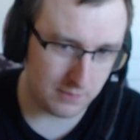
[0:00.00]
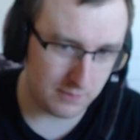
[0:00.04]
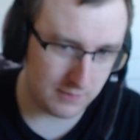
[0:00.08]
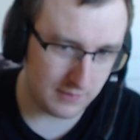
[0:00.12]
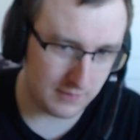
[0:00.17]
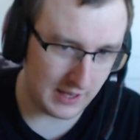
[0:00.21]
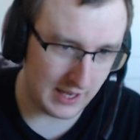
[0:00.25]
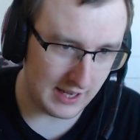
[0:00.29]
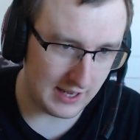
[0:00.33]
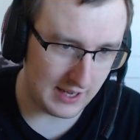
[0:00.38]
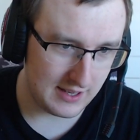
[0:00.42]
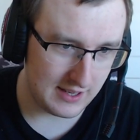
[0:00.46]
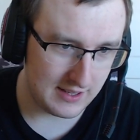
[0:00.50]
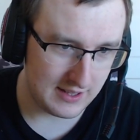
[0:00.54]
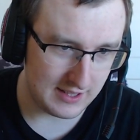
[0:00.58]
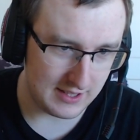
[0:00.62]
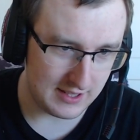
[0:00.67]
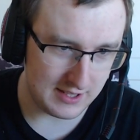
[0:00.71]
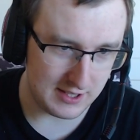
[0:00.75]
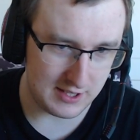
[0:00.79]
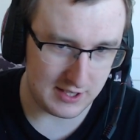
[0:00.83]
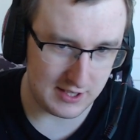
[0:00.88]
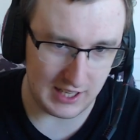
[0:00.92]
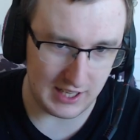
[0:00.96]
yeah,
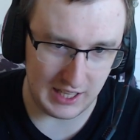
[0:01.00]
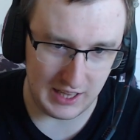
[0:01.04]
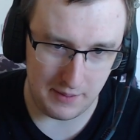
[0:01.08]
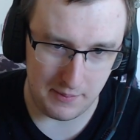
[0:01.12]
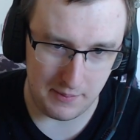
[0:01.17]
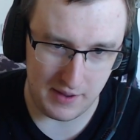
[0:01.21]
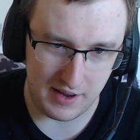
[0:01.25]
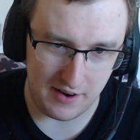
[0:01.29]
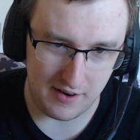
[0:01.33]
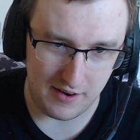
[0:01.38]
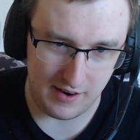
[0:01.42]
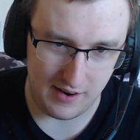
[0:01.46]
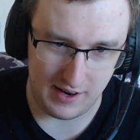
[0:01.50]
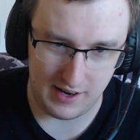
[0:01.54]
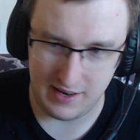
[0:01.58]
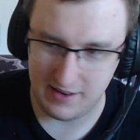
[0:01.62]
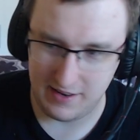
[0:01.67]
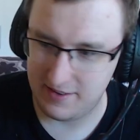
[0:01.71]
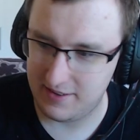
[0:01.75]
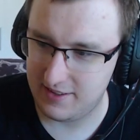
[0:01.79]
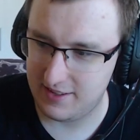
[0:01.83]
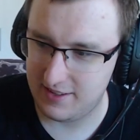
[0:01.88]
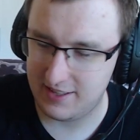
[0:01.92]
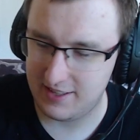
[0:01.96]
this is slightly better, right?
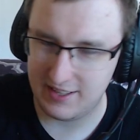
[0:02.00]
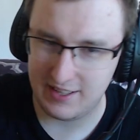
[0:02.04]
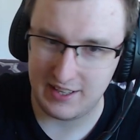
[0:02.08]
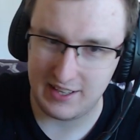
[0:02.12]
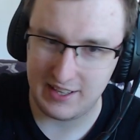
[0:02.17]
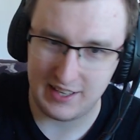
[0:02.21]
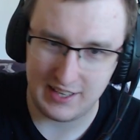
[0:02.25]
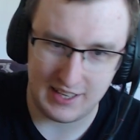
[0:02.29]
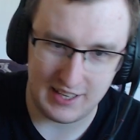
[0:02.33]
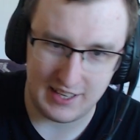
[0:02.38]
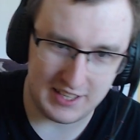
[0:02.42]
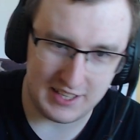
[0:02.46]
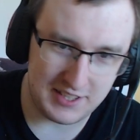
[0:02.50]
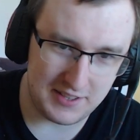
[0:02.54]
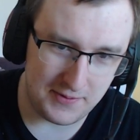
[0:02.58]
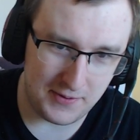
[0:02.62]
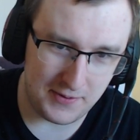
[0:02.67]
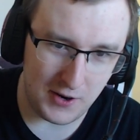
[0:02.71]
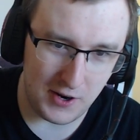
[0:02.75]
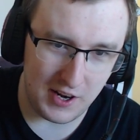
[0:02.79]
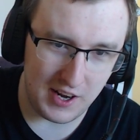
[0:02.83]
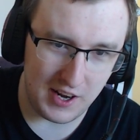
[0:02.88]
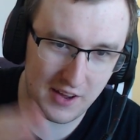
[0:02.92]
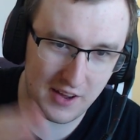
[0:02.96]
It's
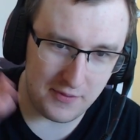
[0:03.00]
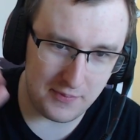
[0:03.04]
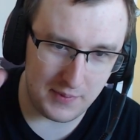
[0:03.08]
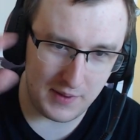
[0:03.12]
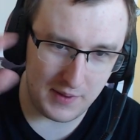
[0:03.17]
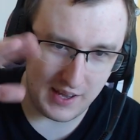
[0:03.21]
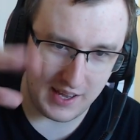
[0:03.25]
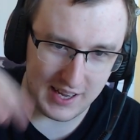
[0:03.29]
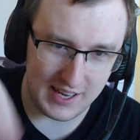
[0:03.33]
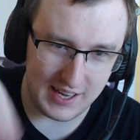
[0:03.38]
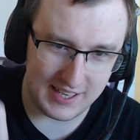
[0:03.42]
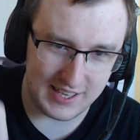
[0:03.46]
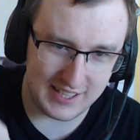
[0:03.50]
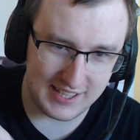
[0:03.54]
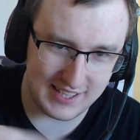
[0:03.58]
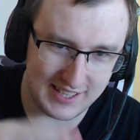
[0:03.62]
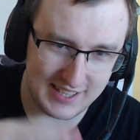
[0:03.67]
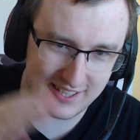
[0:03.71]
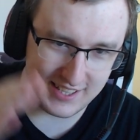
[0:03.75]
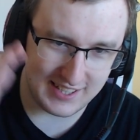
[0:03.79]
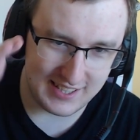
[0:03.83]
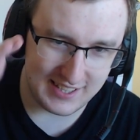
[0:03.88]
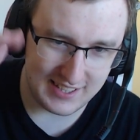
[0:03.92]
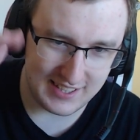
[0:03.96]
30
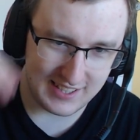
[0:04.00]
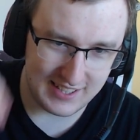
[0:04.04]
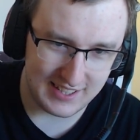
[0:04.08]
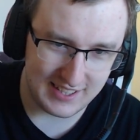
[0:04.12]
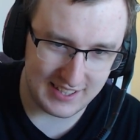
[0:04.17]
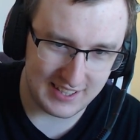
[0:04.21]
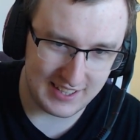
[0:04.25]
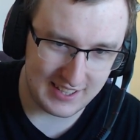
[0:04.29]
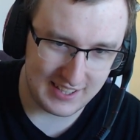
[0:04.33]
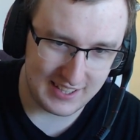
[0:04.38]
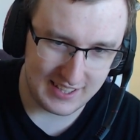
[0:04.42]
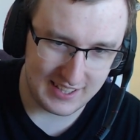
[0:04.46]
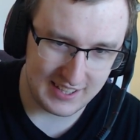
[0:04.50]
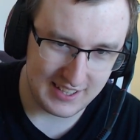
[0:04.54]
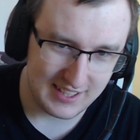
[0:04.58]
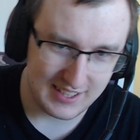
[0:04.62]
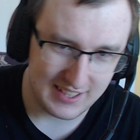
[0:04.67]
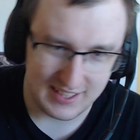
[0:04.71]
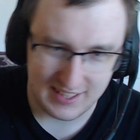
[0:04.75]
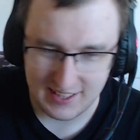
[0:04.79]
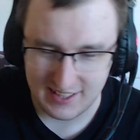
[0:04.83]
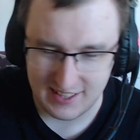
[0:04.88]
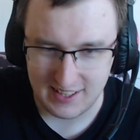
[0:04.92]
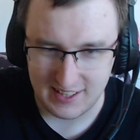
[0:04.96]
FPS,
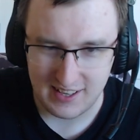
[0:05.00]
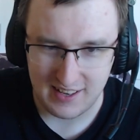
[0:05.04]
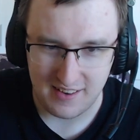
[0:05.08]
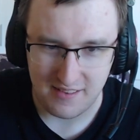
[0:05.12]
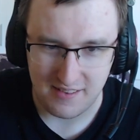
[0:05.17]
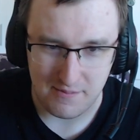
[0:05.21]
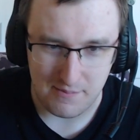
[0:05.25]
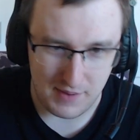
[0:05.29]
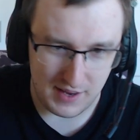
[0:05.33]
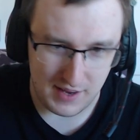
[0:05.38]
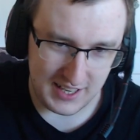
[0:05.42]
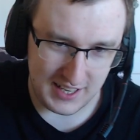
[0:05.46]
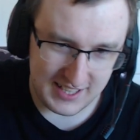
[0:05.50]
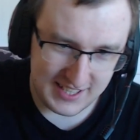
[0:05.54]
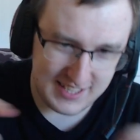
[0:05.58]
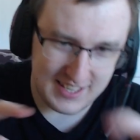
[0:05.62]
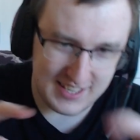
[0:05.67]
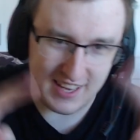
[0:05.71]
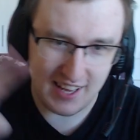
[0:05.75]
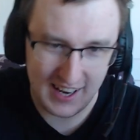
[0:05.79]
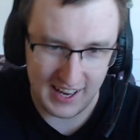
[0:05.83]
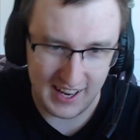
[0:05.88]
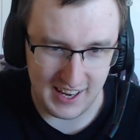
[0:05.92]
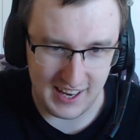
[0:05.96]
but it's
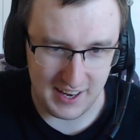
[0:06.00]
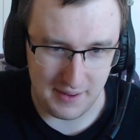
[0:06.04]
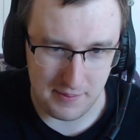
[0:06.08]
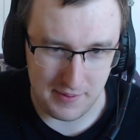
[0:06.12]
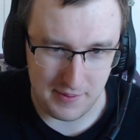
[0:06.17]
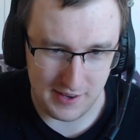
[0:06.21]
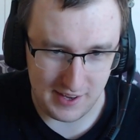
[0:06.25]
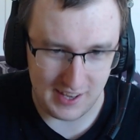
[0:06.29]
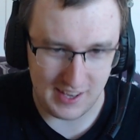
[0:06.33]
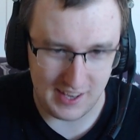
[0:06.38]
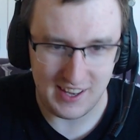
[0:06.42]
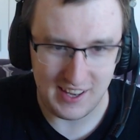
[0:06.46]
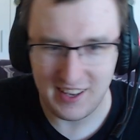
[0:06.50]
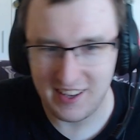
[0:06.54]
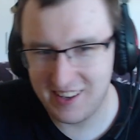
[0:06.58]
1080p.